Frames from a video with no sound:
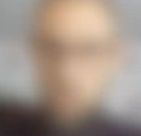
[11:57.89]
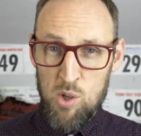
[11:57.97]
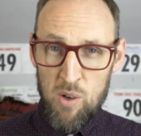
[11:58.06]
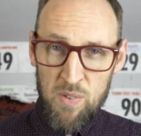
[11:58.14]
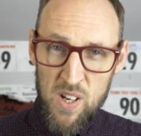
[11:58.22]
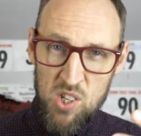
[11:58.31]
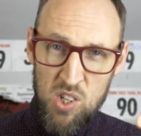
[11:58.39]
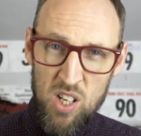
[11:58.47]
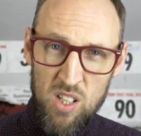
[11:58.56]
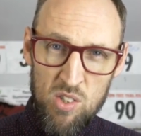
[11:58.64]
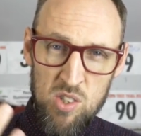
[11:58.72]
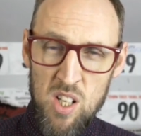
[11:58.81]
So I finished
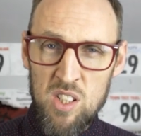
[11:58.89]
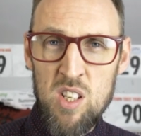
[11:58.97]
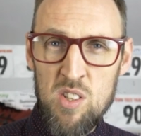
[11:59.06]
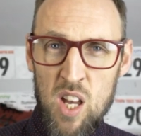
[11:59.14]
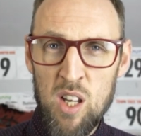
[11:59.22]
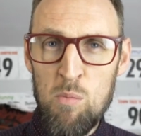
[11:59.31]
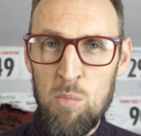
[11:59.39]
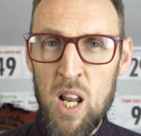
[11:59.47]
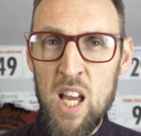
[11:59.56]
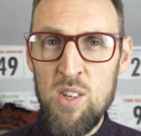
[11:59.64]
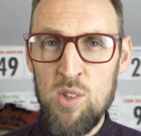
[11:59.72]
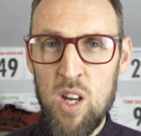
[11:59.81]
in 62nd
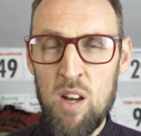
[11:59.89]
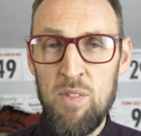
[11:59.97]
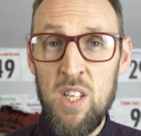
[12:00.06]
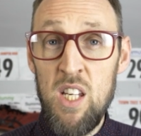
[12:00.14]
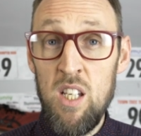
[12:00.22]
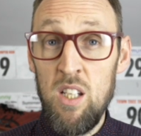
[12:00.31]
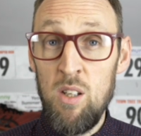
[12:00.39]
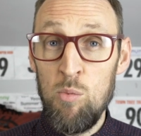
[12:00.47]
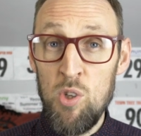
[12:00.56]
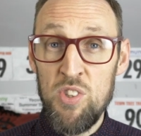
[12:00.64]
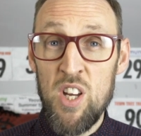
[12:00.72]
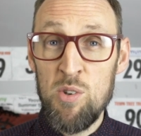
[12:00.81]
place out of the
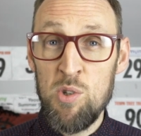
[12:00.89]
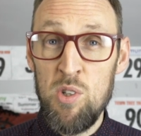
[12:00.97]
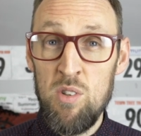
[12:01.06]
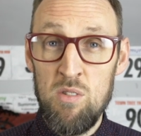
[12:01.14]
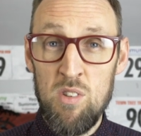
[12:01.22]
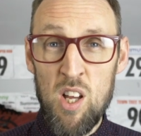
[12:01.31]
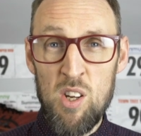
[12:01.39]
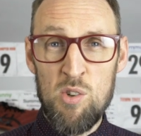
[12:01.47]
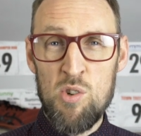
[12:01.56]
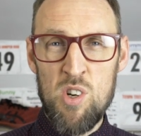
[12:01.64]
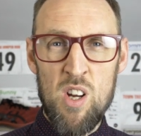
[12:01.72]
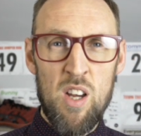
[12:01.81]

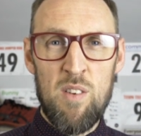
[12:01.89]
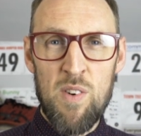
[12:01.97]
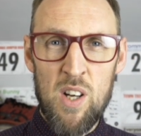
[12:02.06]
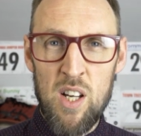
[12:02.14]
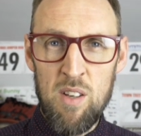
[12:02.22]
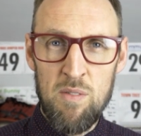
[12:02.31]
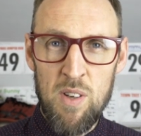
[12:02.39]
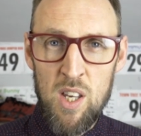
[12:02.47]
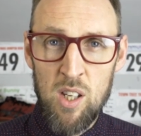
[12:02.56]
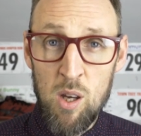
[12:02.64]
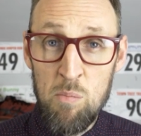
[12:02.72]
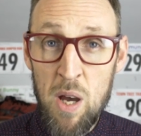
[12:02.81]
1,995
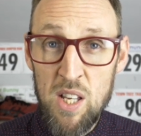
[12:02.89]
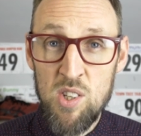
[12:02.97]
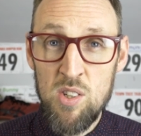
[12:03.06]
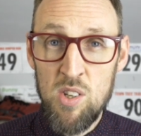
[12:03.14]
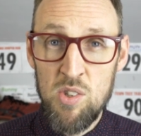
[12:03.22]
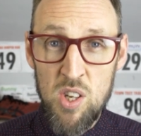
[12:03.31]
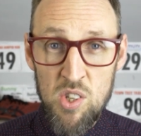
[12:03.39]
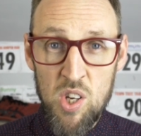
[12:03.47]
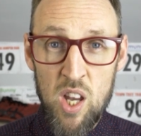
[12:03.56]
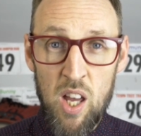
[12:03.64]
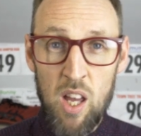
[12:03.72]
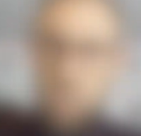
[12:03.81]
competitors this
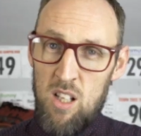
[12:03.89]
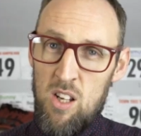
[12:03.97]
year.